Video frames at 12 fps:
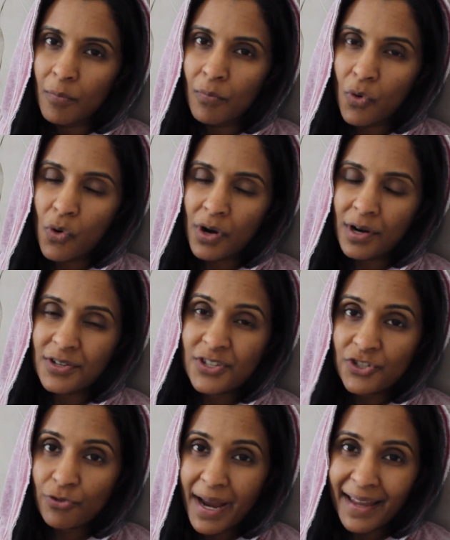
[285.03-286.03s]
more
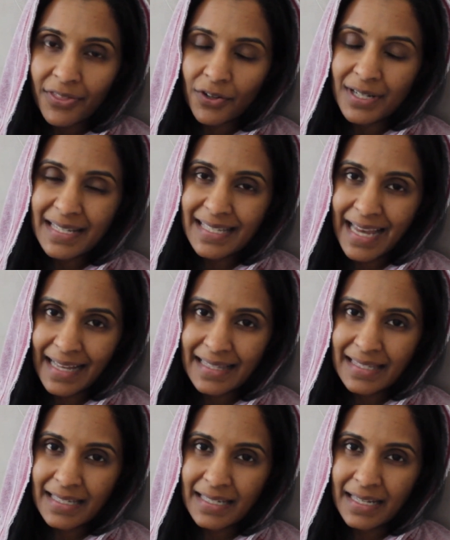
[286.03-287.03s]
strength or
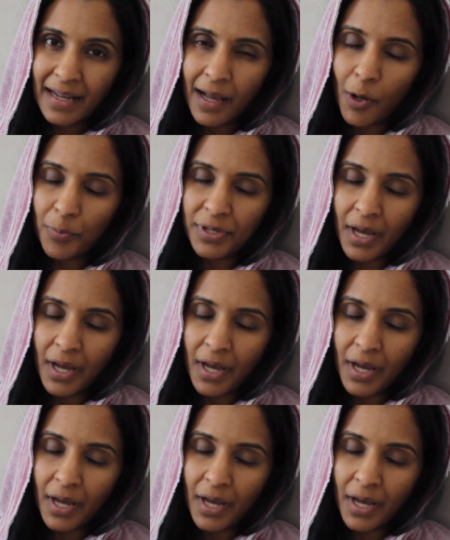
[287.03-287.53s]
intensity to help